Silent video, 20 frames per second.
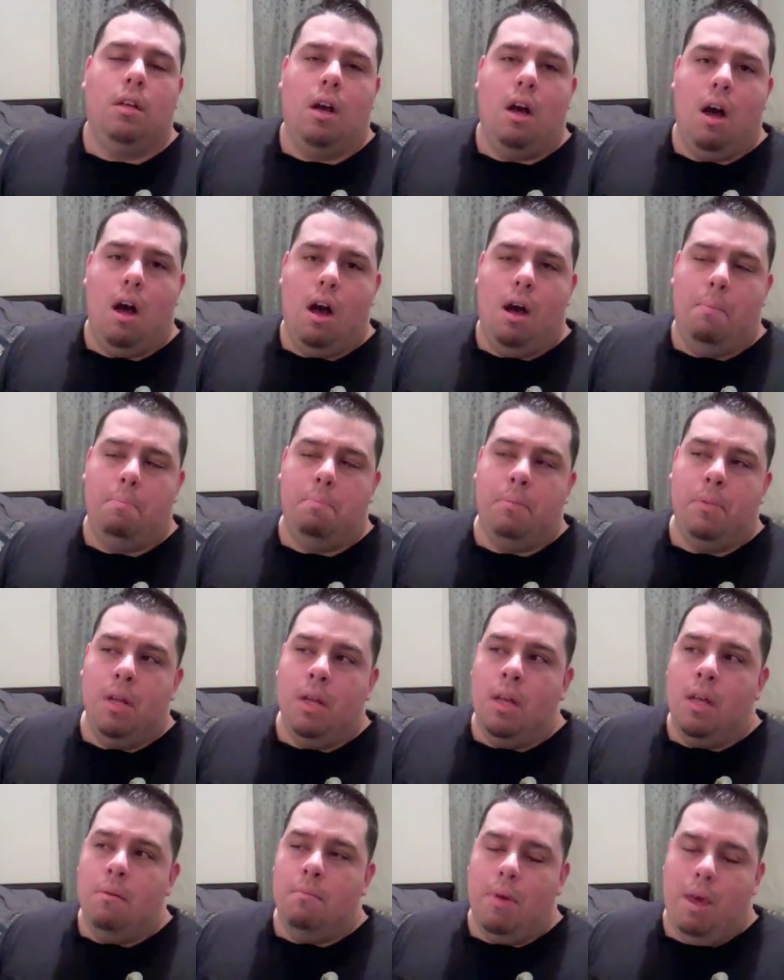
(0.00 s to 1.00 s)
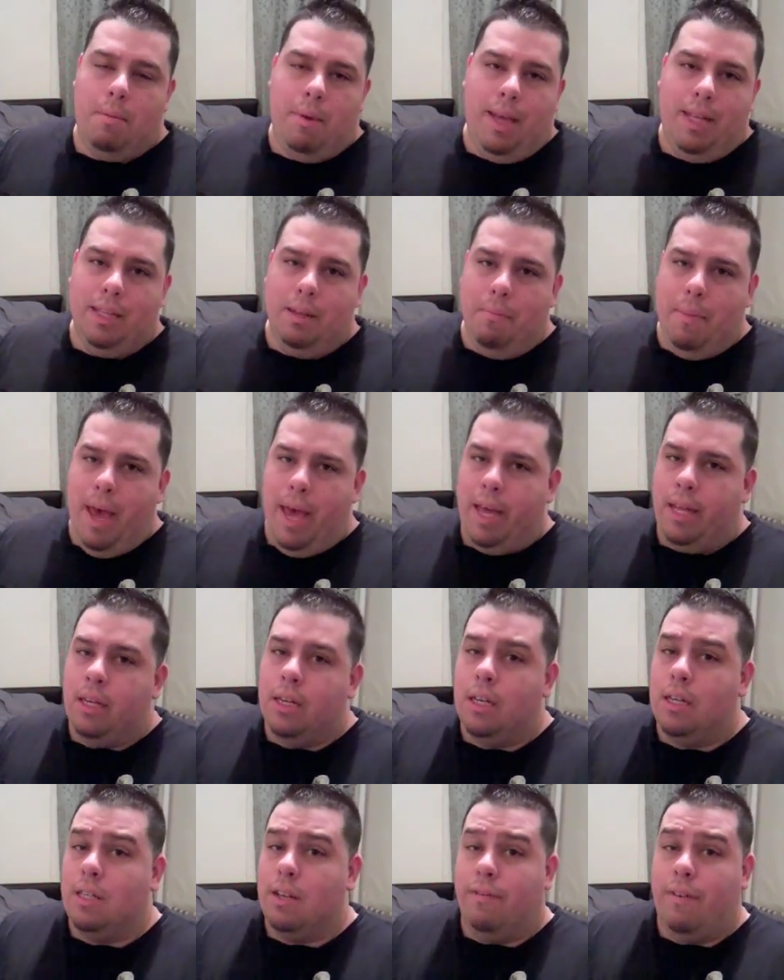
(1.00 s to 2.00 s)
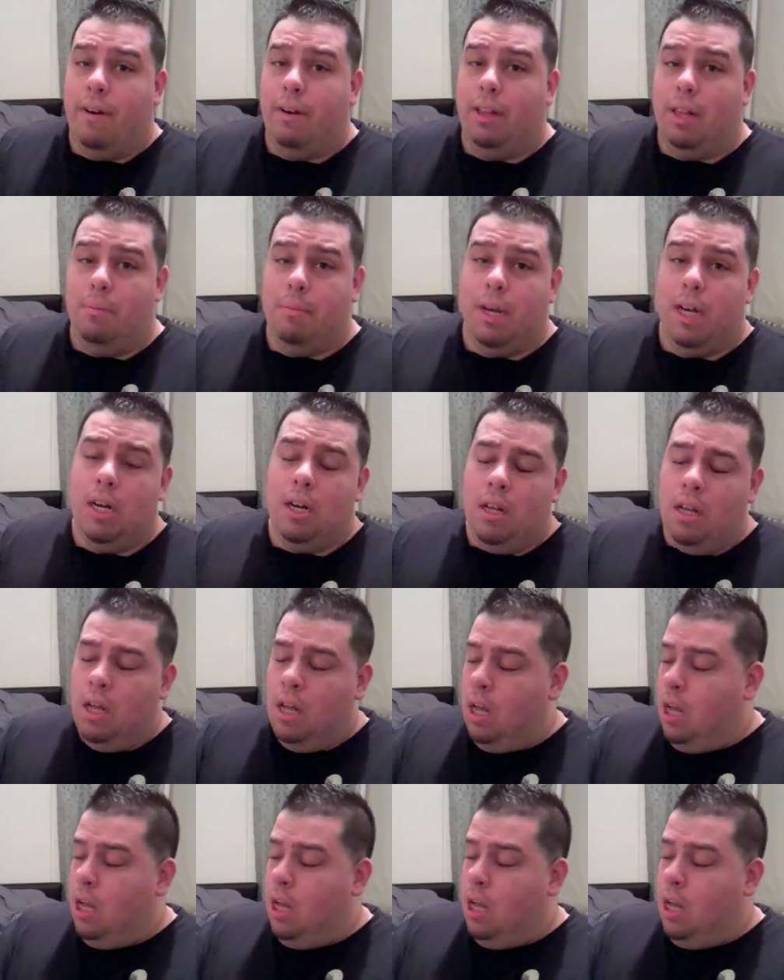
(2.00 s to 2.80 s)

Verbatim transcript: um, maybe in demand because they're very limited.